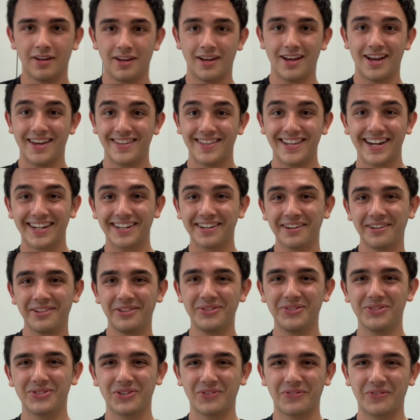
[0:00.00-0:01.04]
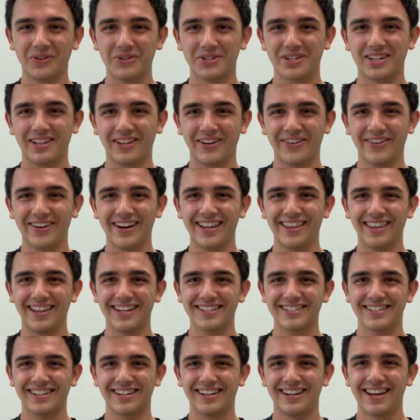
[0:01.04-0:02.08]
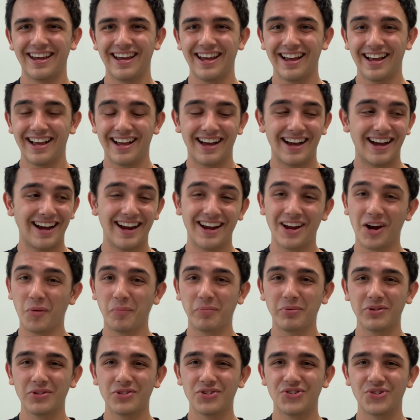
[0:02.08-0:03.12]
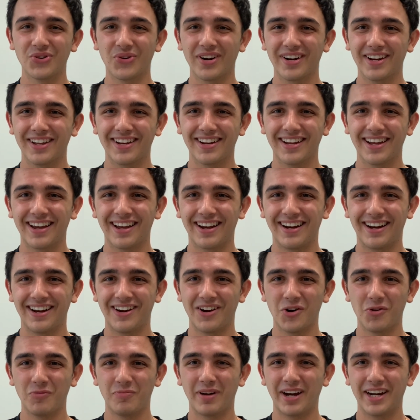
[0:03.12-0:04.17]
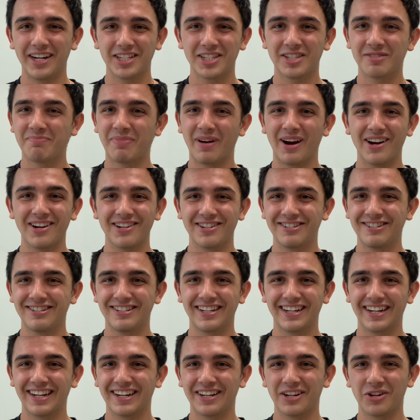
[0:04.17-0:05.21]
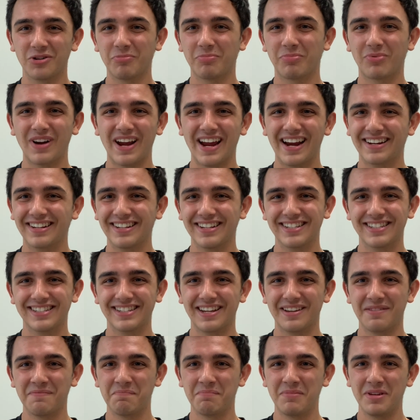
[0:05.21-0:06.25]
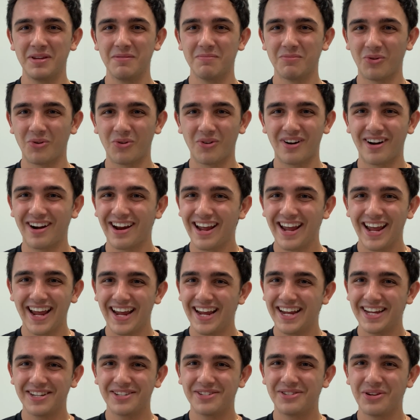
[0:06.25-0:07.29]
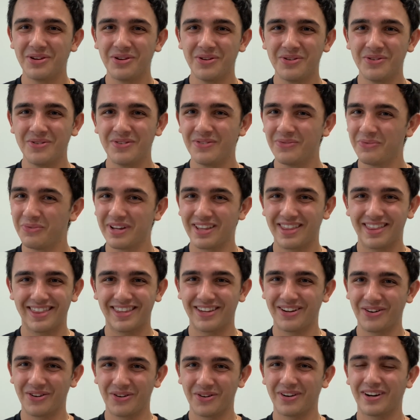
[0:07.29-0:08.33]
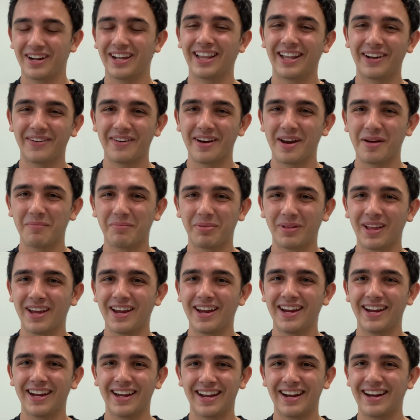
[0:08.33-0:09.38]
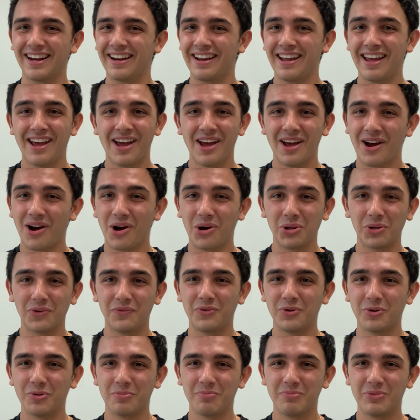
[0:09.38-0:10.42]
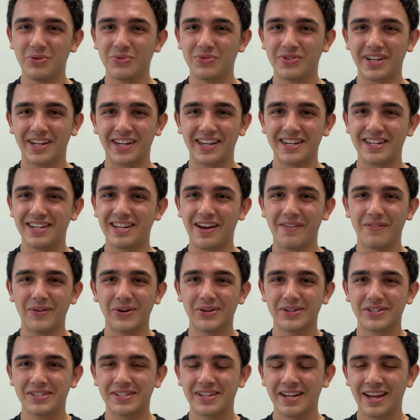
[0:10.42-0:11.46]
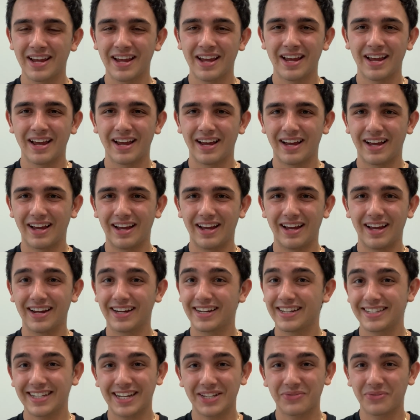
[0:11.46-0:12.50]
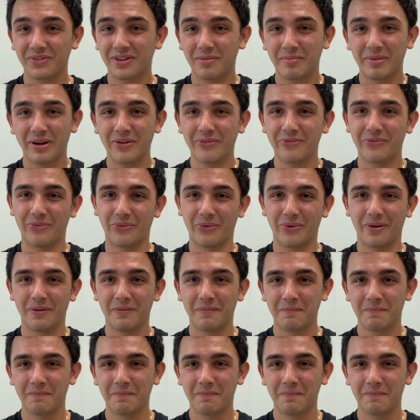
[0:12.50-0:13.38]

And that concludes our first clarinet lesson. I hope you enjoyed it, and I hope I inspired you to kind of go practice and be more in tune with your clarinet playing and all of your music endeavors, because that's what I'm here for.